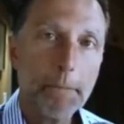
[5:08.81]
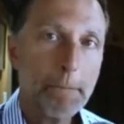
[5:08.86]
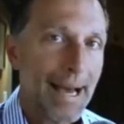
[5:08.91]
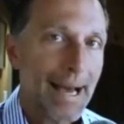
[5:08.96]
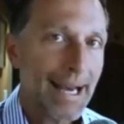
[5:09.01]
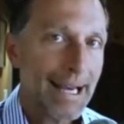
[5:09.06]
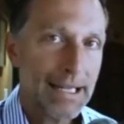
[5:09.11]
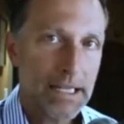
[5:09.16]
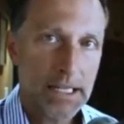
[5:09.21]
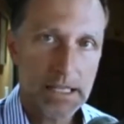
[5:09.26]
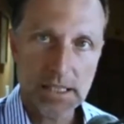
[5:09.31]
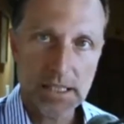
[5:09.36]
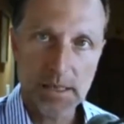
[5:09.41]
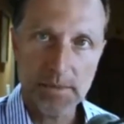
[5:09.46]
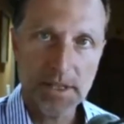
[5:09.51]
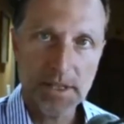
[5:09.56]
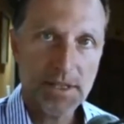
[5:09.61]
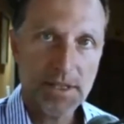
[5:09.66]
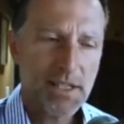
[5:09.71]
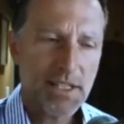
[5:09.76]
mechanism.
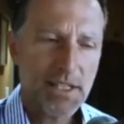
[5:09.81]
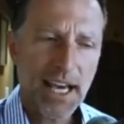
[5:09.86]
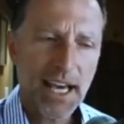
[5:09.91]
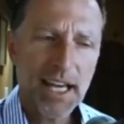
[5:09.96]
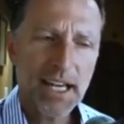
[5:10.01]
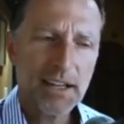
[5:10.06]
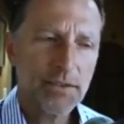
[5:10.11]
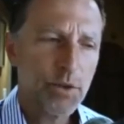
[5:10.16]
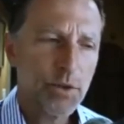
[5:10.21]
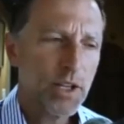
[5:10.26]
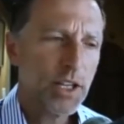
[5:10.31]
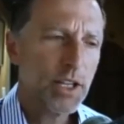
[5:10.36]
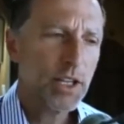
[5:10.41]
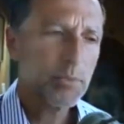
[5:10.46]
And this is kind of really